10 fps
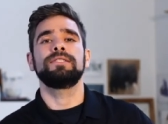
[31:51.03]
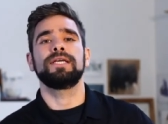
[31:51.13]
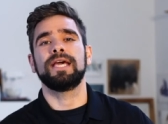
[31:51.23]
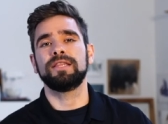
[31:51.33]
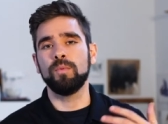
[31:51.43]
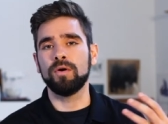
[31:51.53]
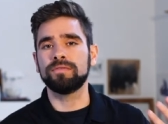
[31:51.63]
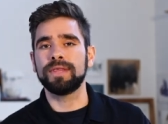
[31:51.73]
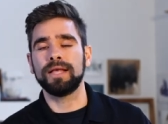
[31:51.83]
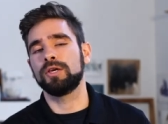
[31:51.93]
to get them
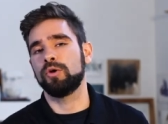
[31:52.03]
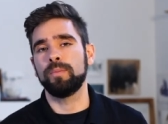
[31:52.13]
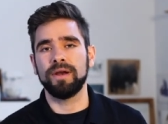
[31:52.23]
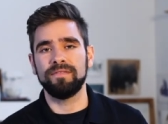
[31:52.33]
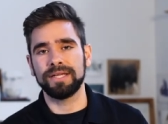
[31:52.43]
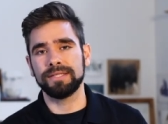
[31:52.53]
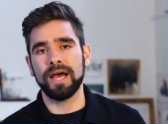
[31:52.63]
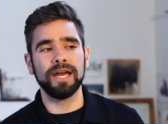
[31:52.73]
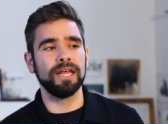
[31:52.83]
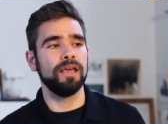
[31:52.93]
over that little bit of
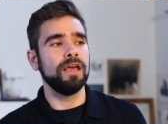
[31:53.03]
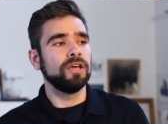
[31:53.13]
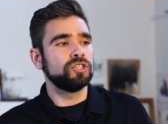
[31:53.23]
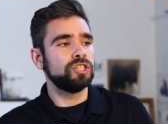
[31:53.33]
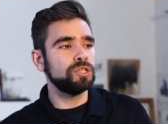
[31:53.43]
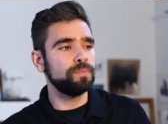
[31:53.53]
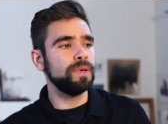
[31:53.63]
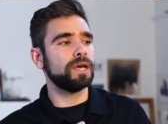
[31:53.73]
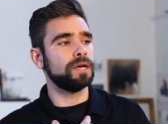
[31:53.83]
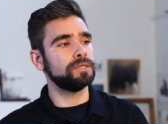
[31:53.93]
anxiety just
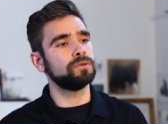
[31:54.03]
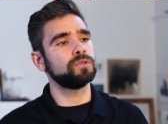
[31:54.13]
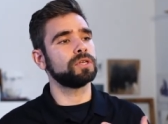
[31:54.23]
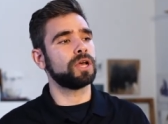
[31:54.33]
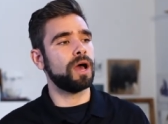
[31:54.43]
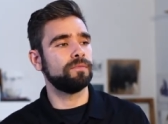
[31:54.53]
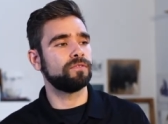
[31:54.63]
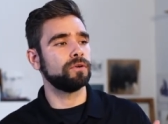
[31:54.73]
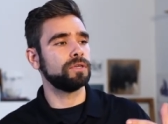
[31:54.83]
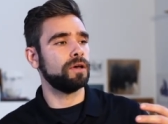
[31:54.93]
because there's the
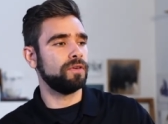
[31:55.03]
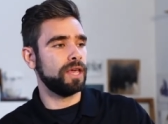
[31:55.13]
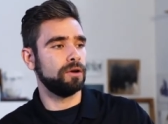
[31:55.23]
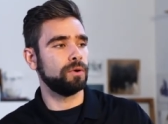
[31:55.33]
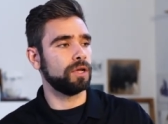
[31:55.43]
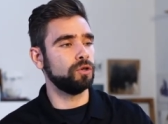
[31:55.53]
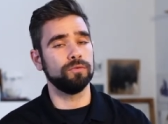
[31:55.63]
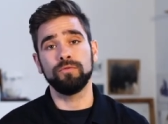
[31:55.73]
comfort of hearing your